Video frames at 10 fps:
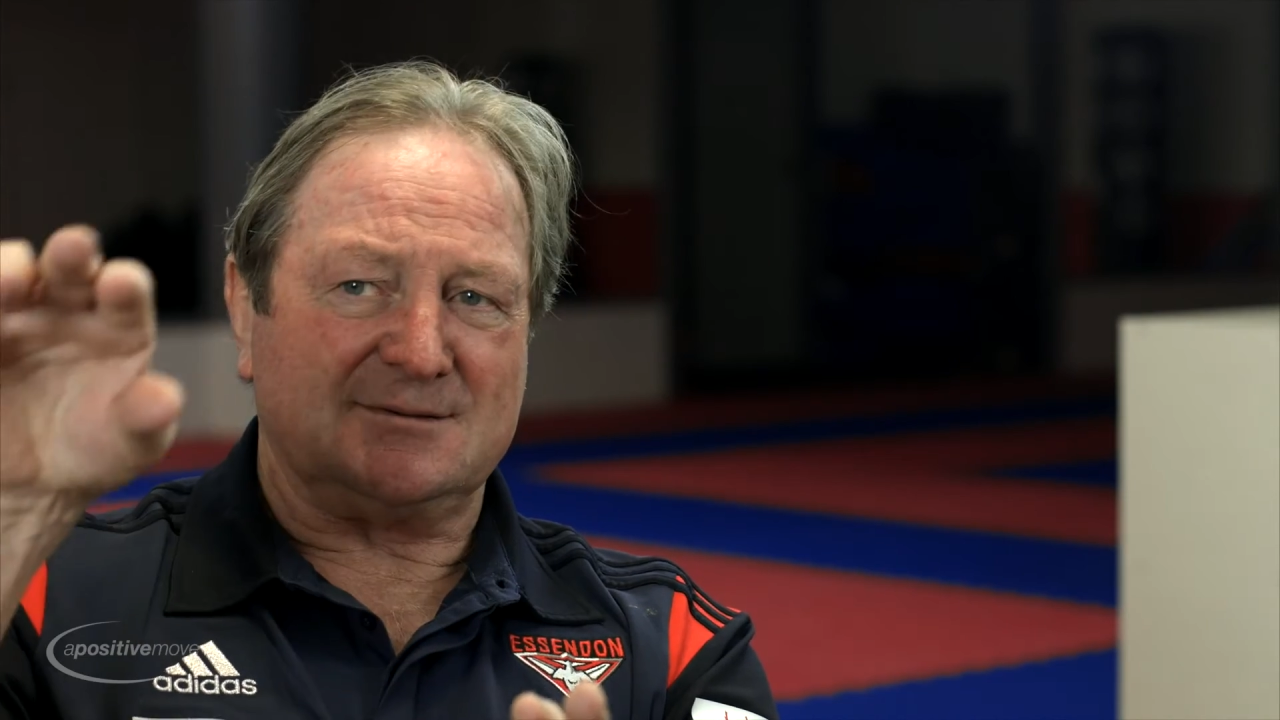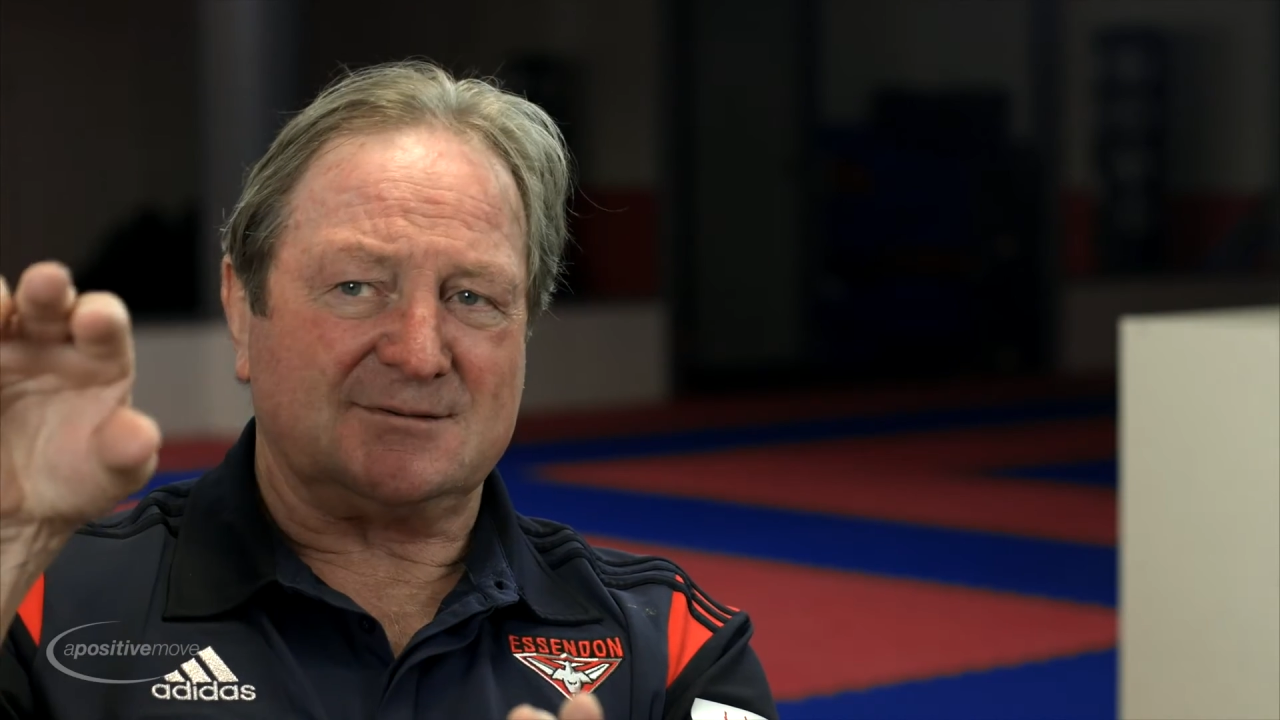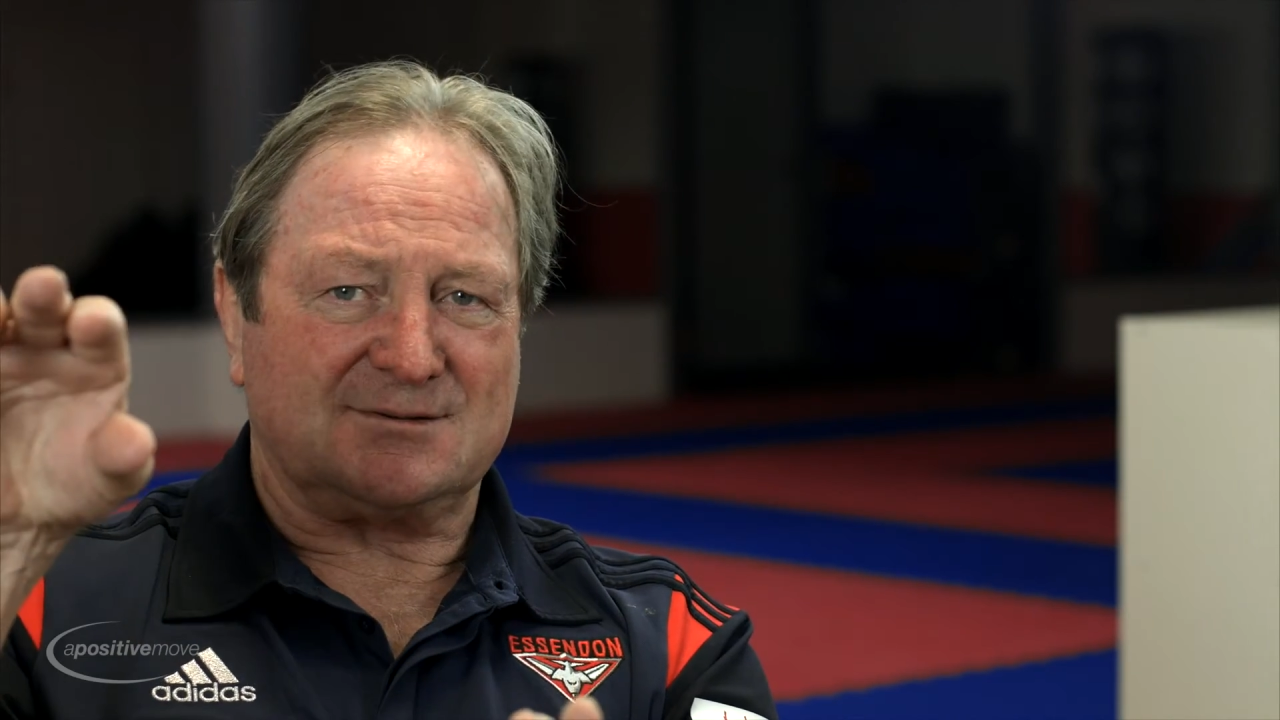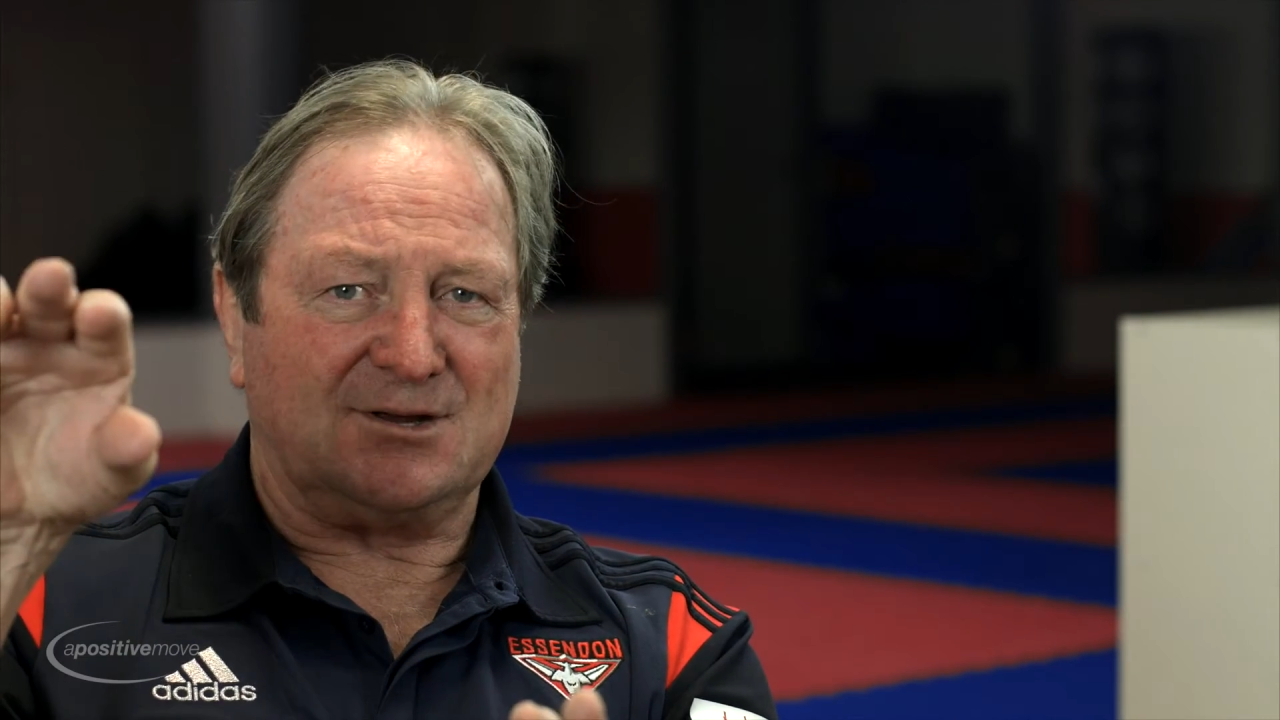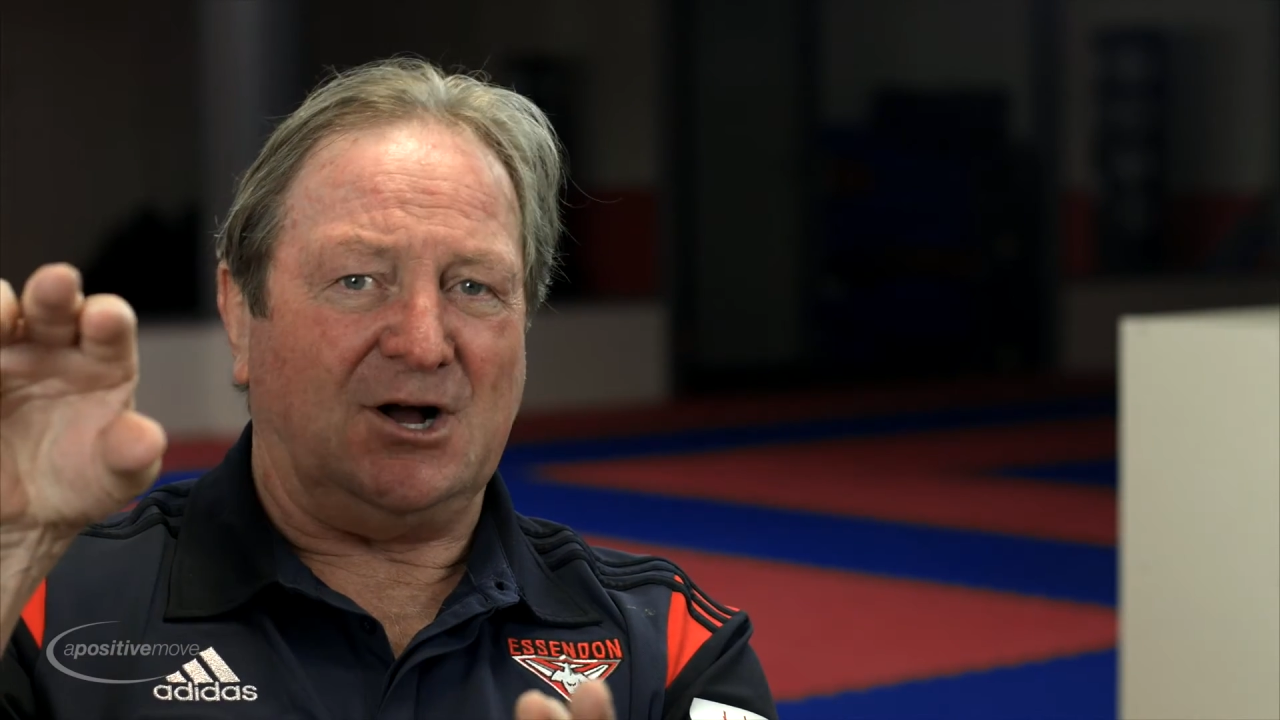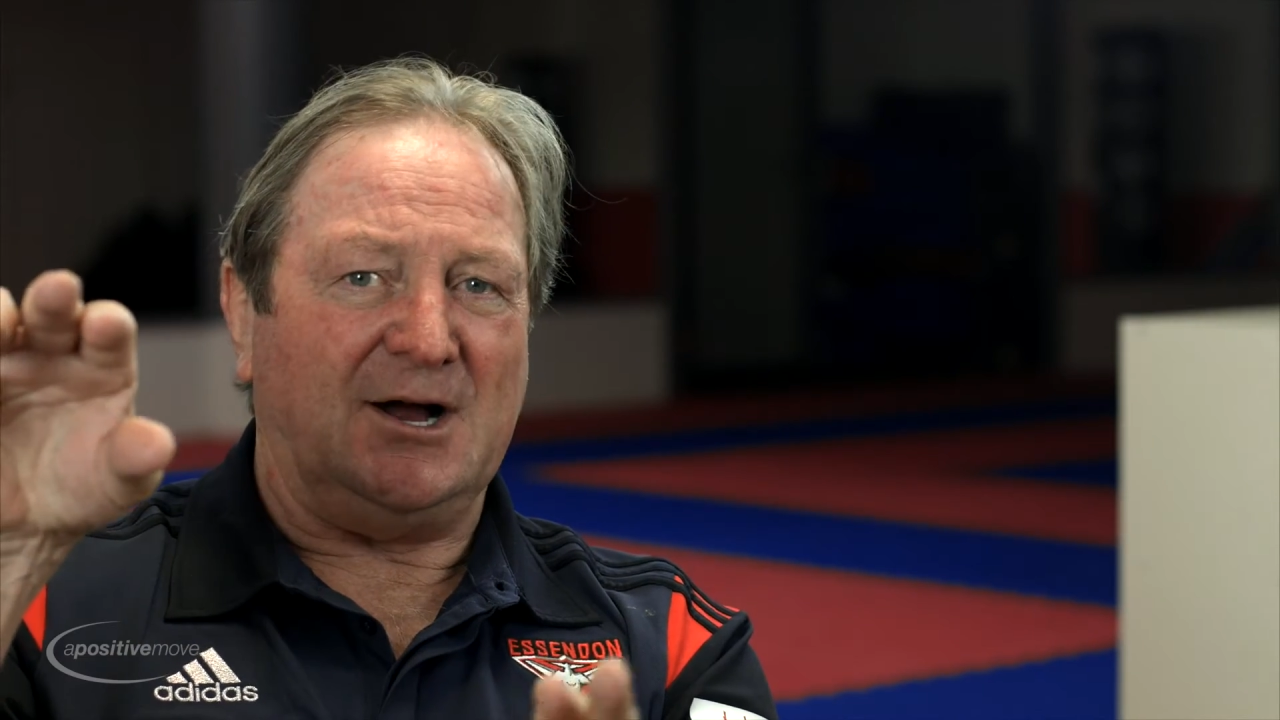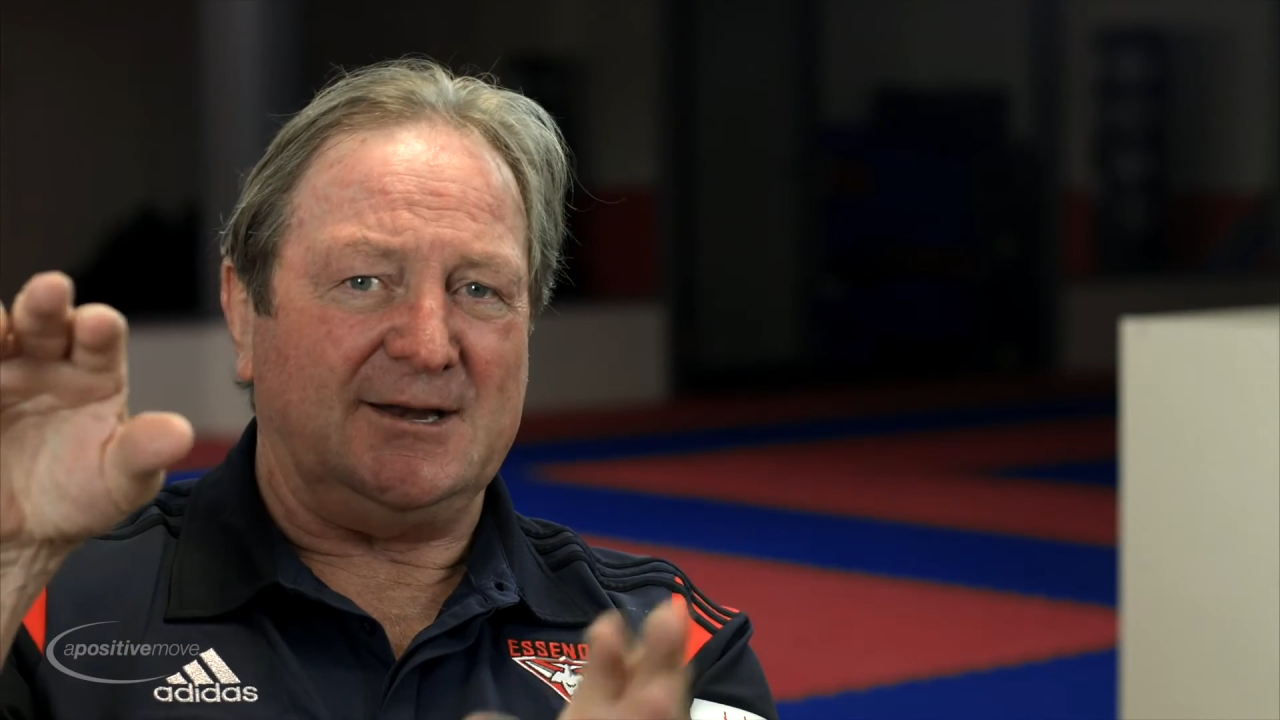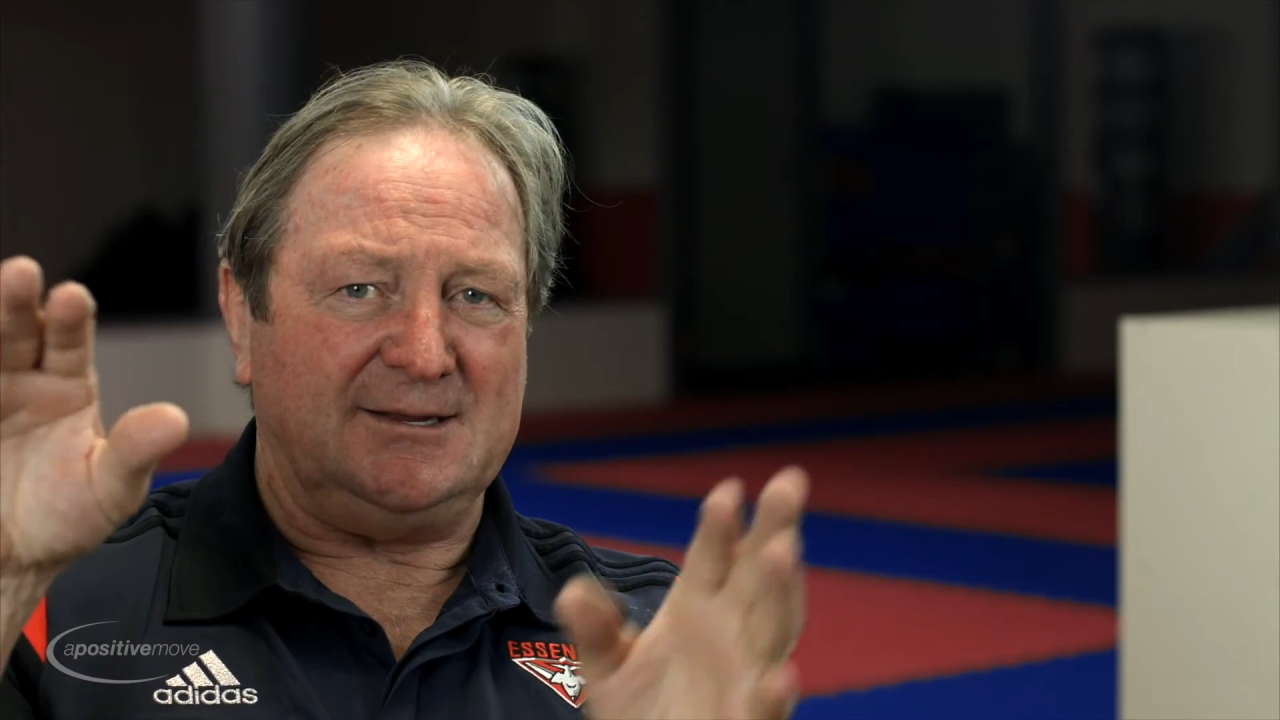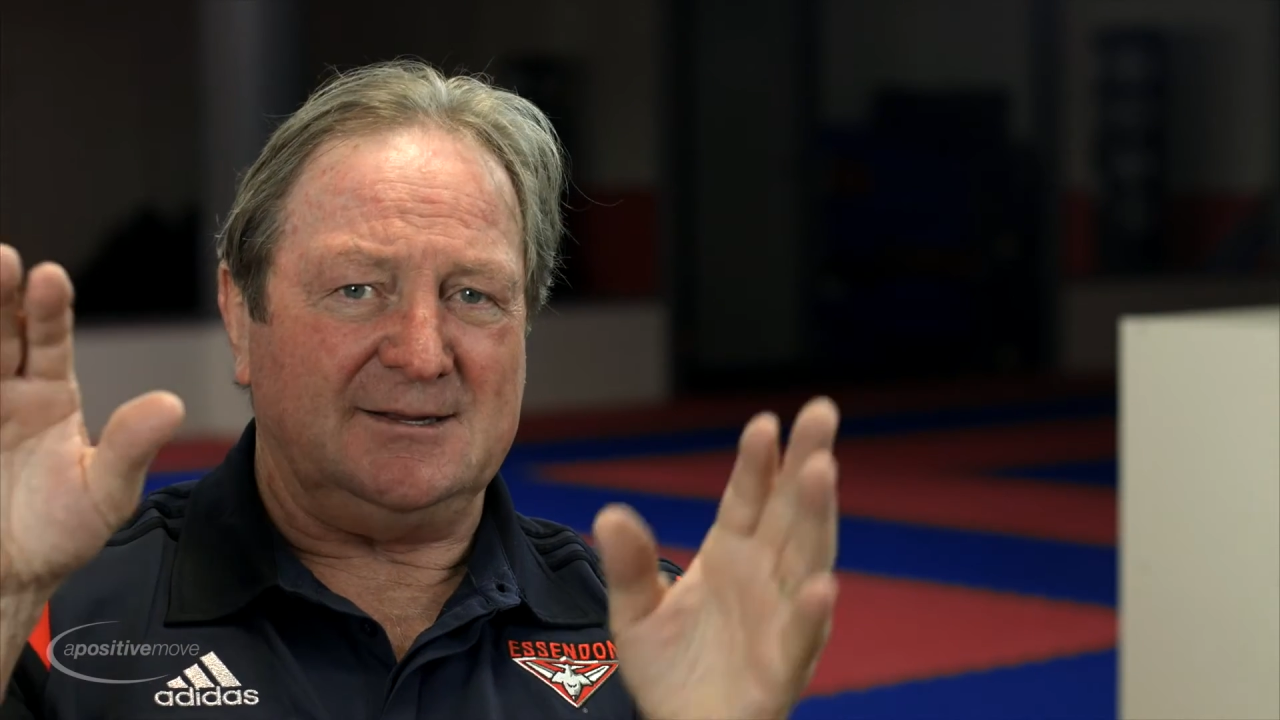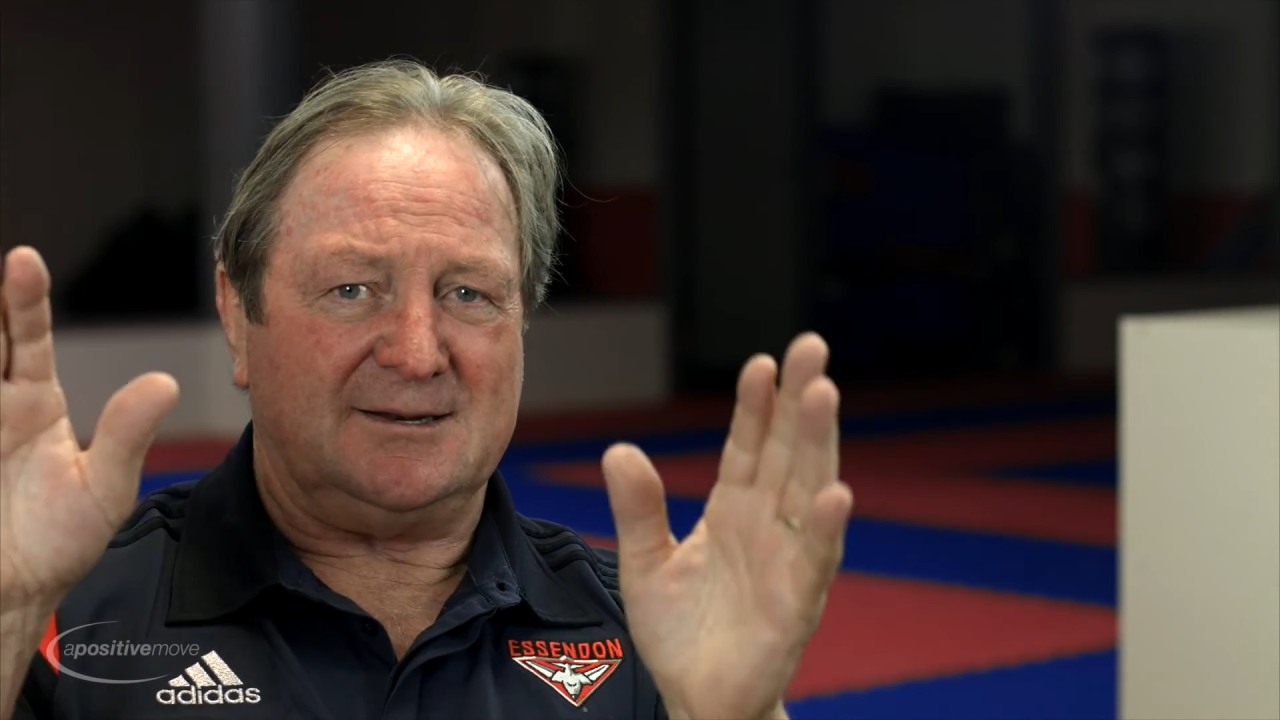society